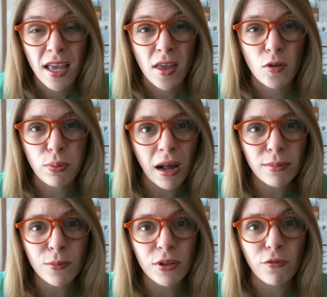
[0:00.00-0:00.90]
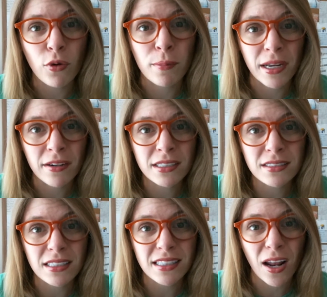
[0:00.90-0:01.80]
The problem with forbearance
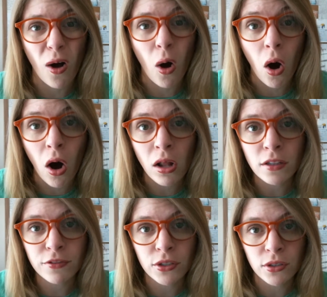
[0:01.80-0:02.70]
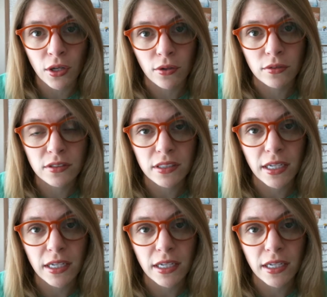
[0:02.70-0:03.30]
is that all of your loans,